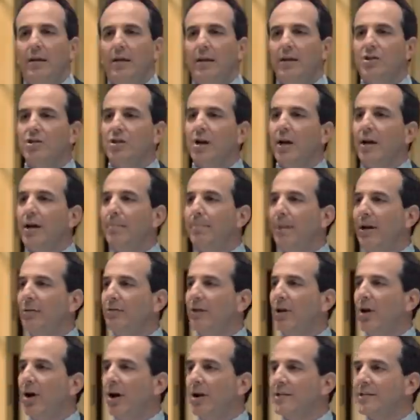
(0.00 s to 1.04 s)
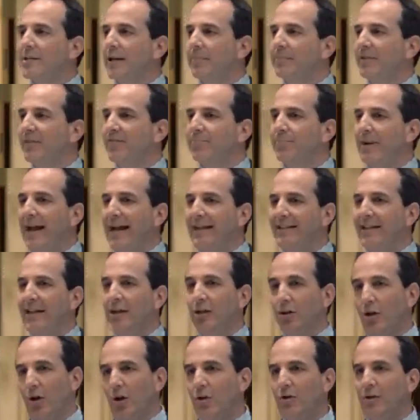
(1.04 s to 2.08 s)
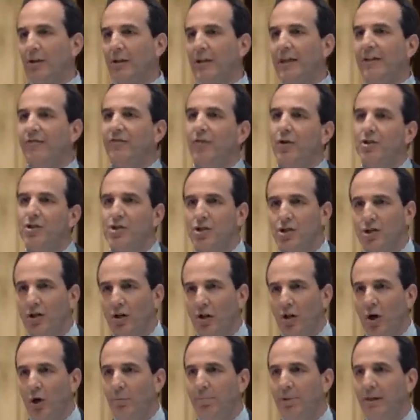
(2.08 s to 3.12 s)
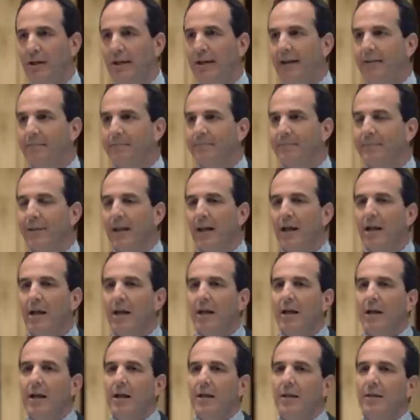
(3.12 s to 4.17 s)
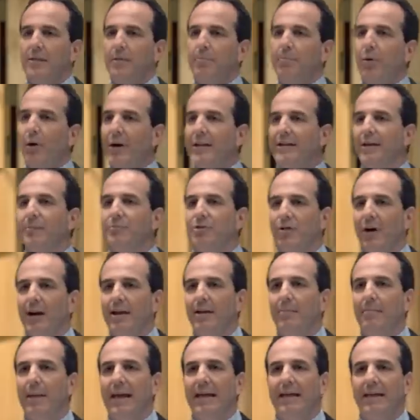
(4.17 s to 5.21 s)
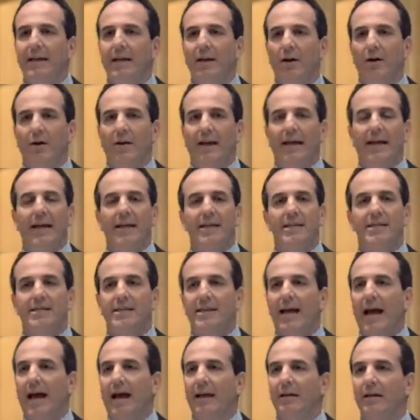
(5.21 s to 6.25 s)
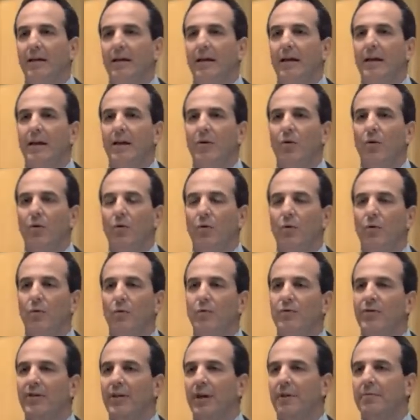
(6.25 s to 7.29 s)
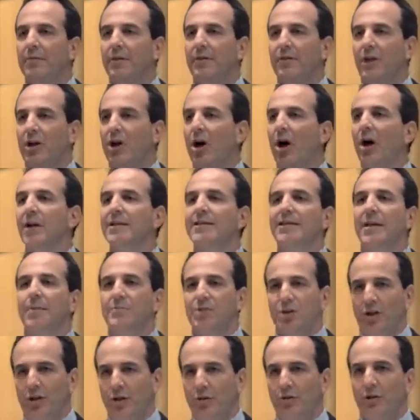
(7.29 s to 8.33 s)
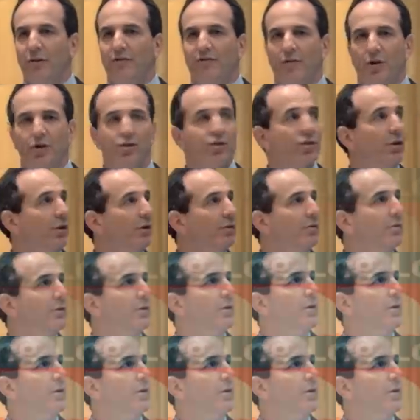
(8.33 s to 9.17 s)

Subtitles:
Let's talk about the concept of branding locally versus globally. The point I'm trying to make here is that the concepts are universal.